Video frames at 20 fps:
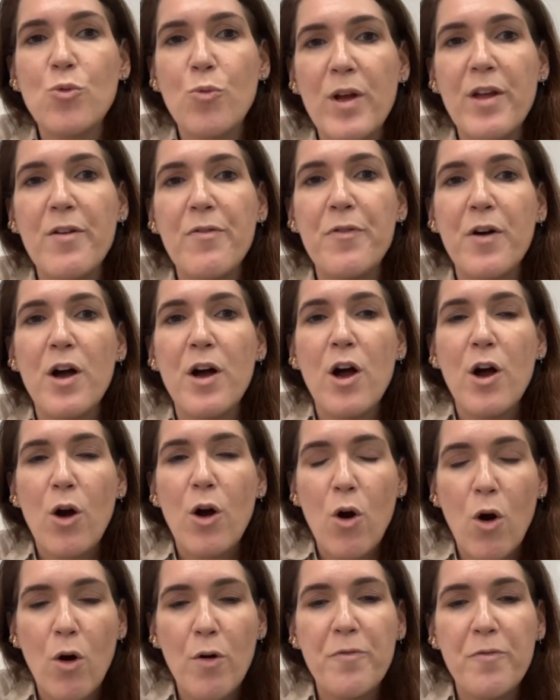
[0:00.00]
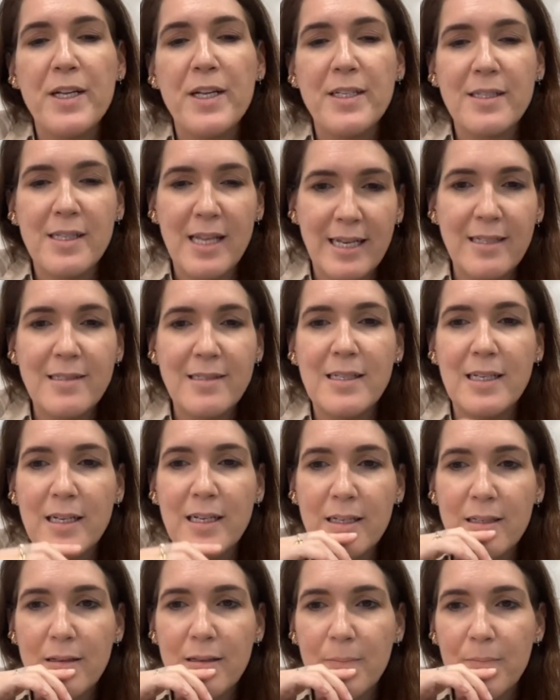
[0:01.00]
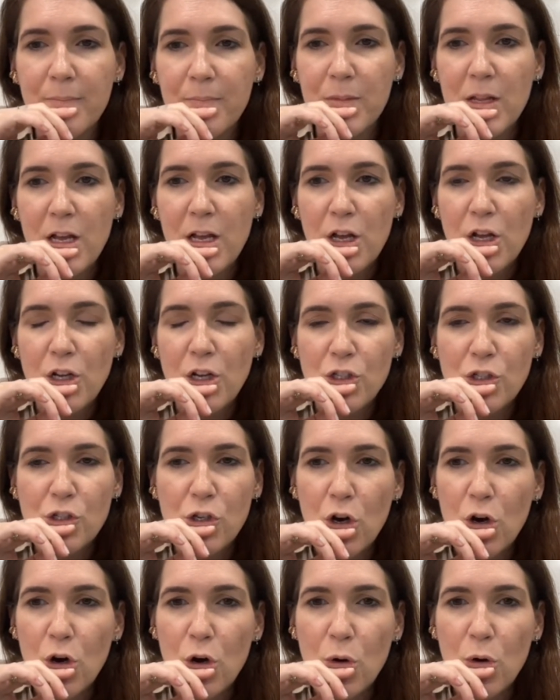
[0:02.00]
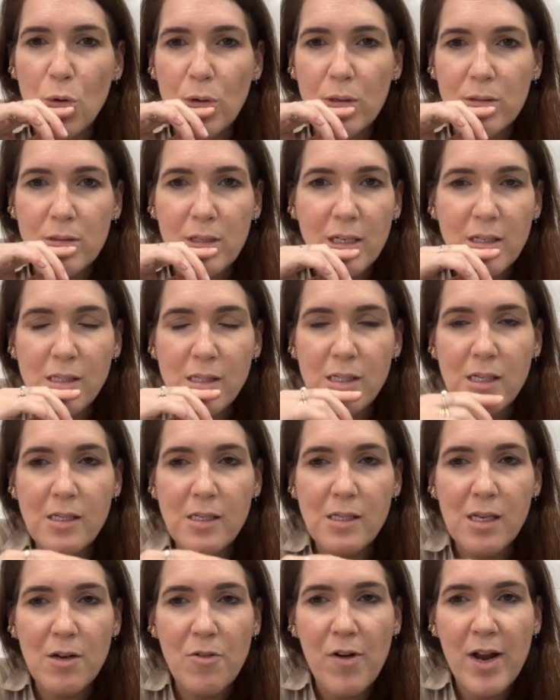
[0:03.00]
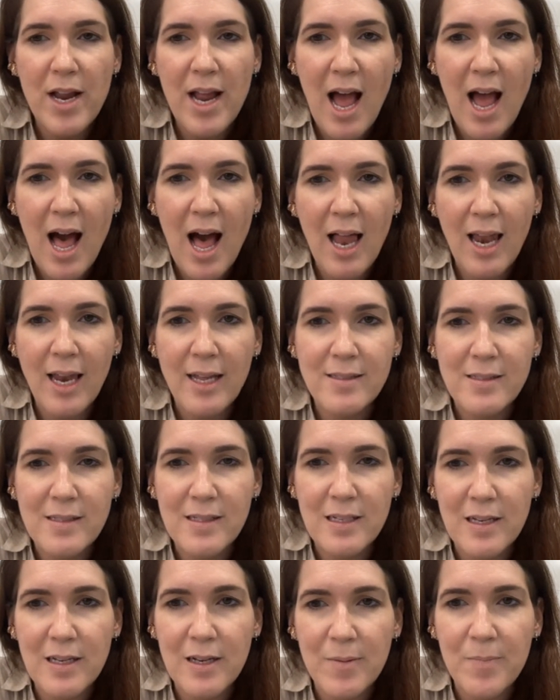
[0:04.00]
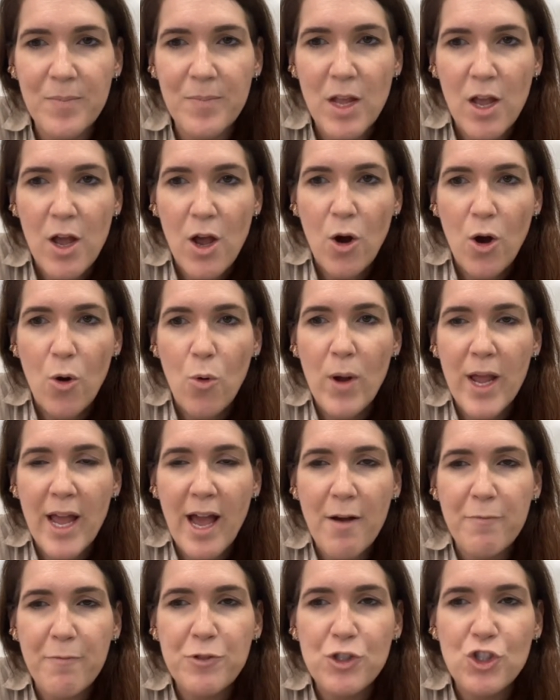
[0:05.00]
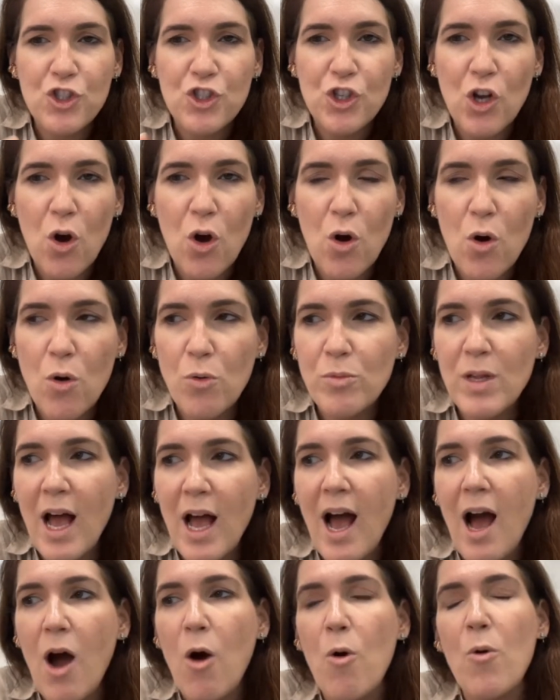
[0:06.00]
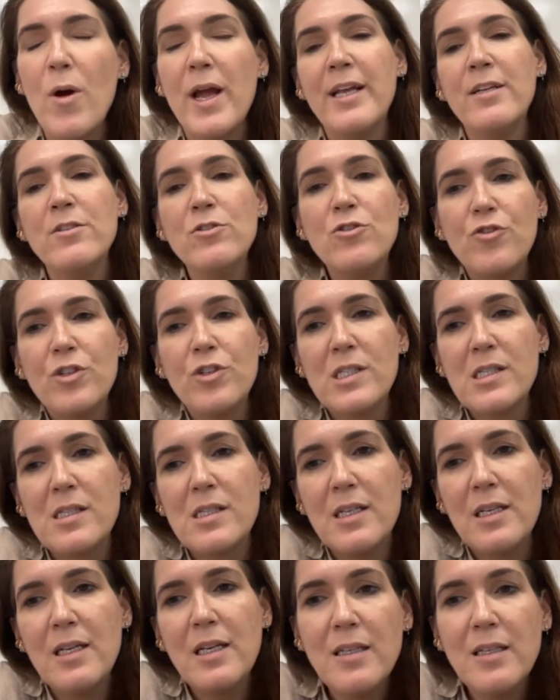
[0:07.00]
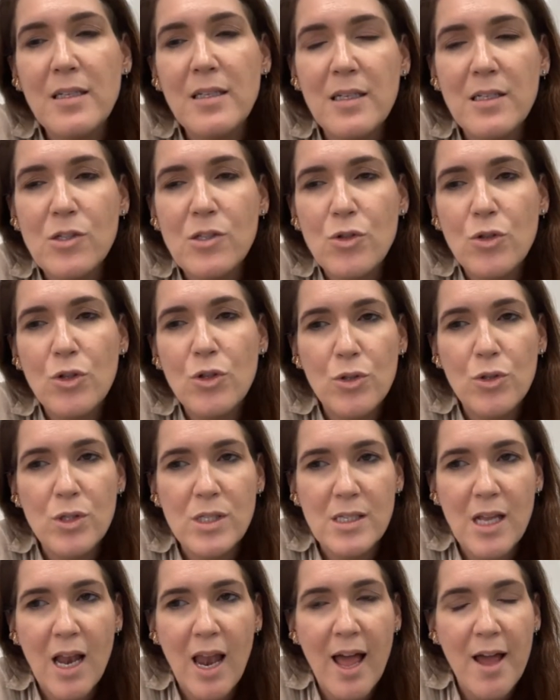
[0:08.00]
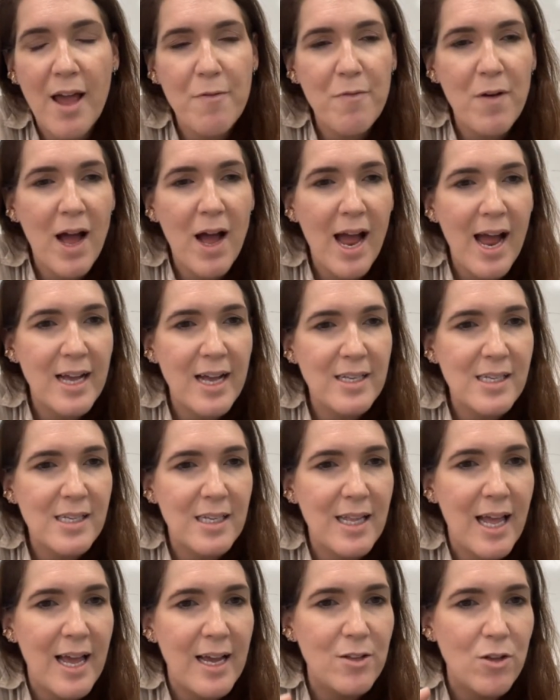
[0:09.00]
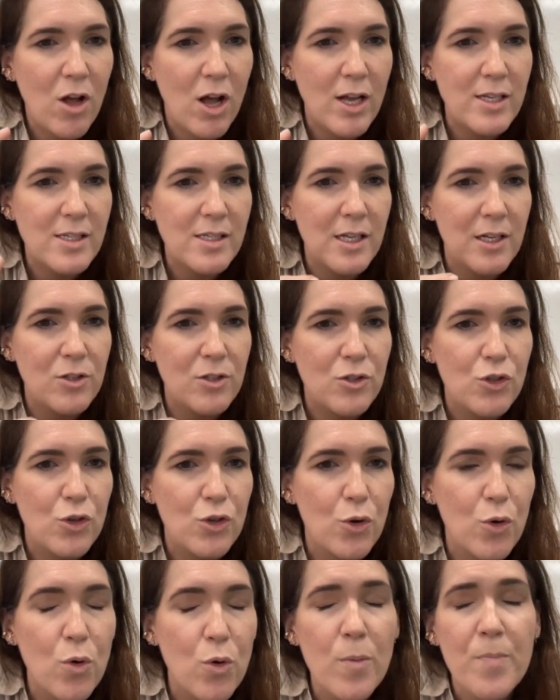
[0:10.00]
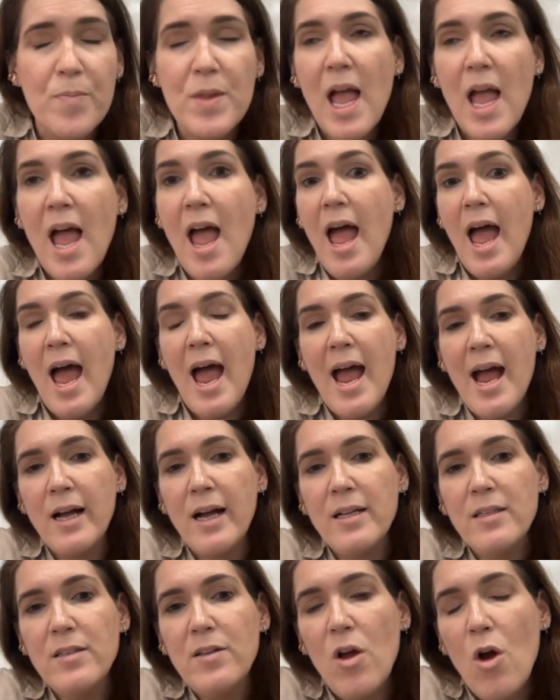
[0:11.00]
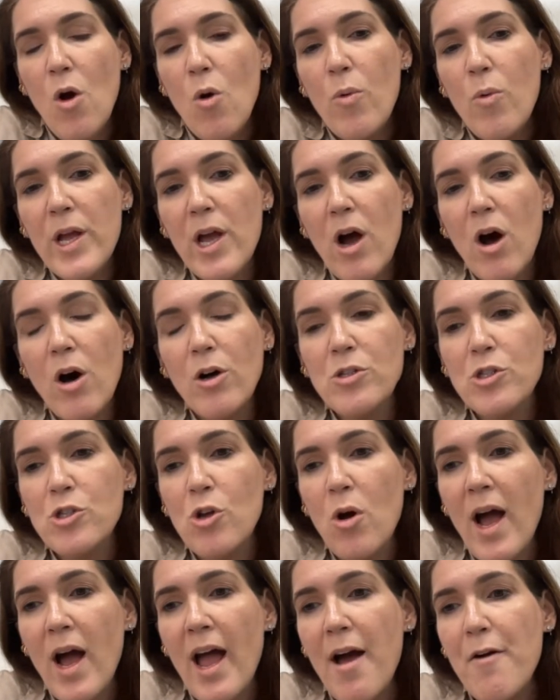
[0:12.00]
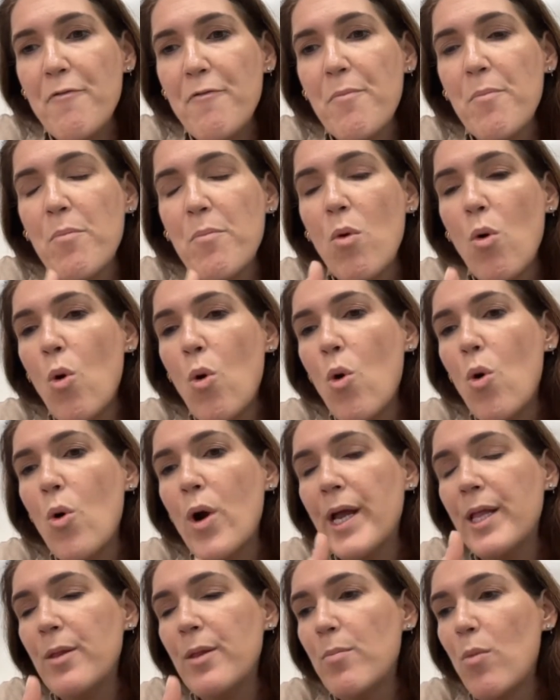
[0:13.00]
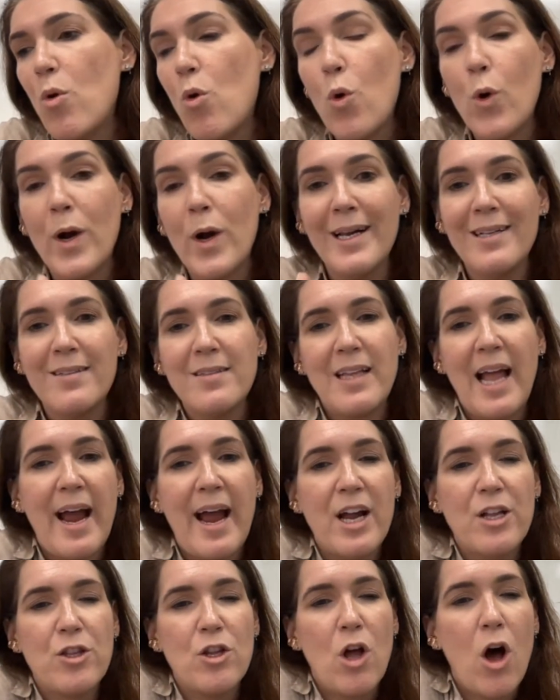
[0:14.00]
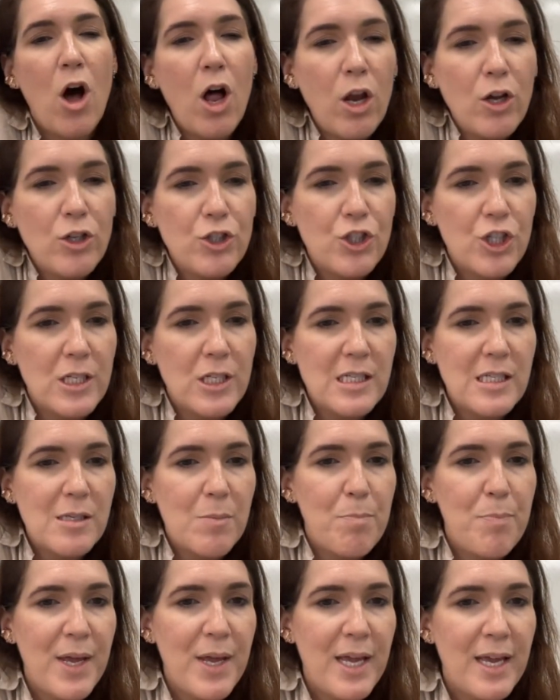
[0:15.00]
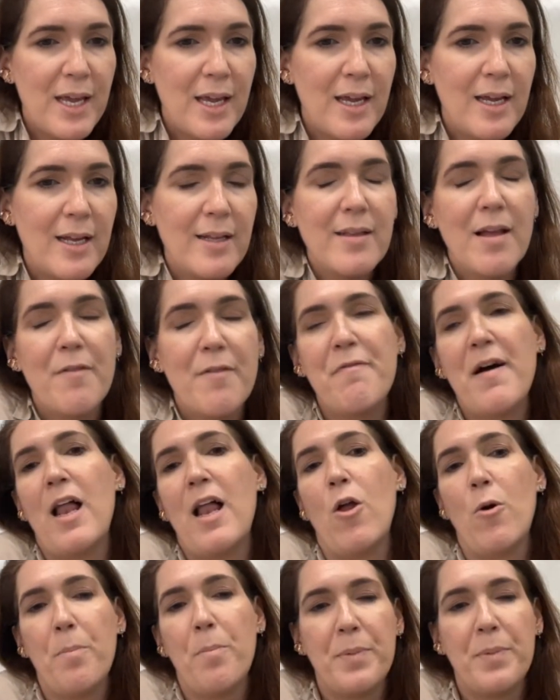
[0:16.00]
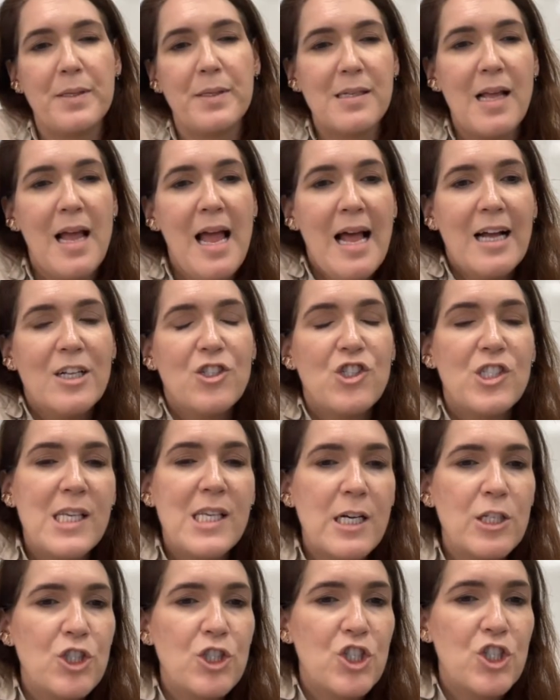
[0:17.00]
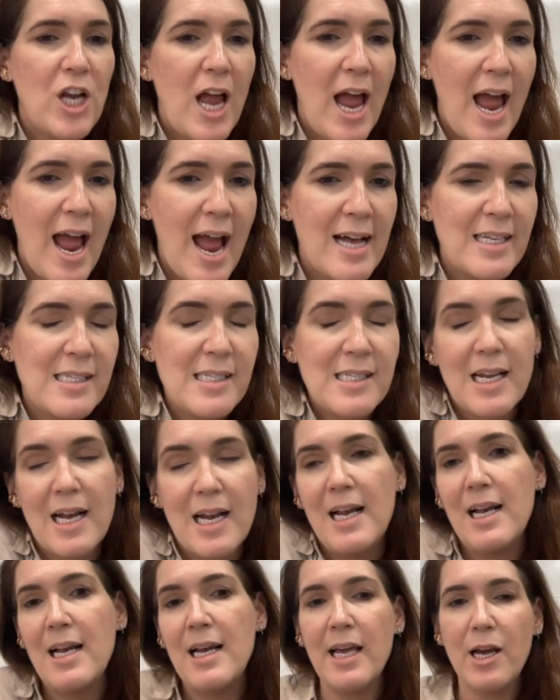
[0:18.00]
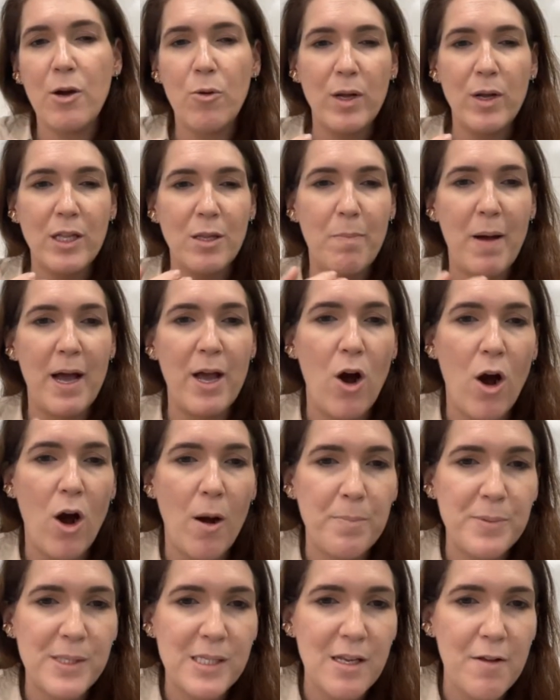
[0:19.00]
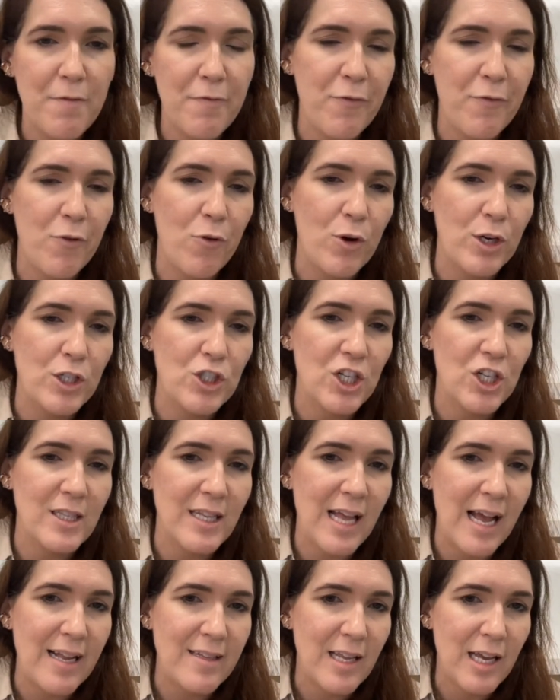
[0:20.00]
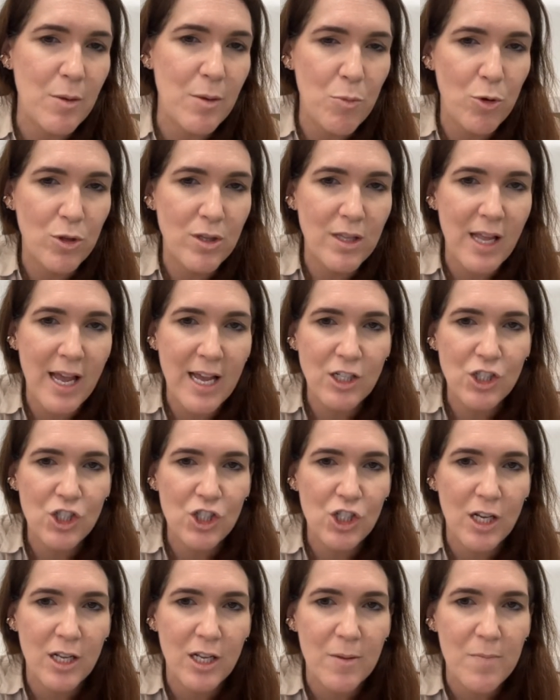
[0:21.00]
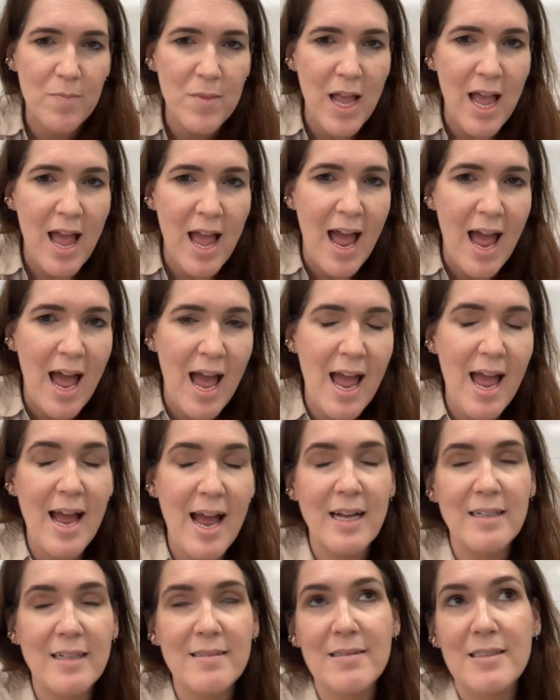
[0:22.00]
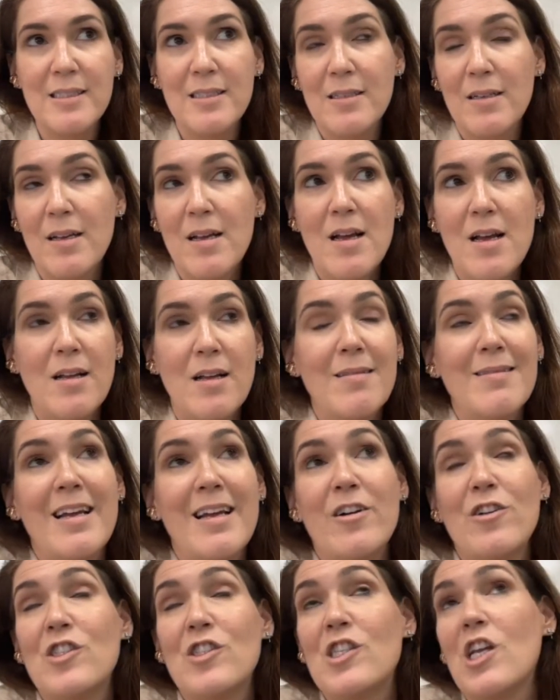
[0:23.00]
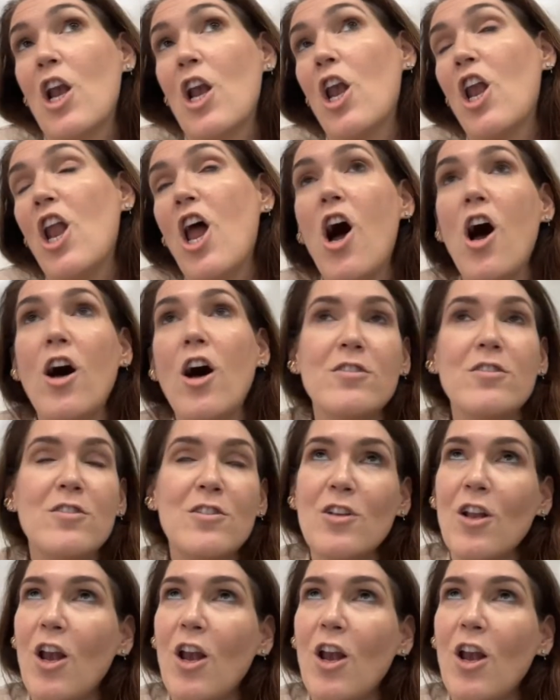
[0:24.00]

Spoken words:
with COVID-19. So this is a reality. We have shown how interesting it is to use saliva as a diagnostic tool. And we also have more and more technologies being developed, such as liquid biopsy for genetic mutation. And there's a lot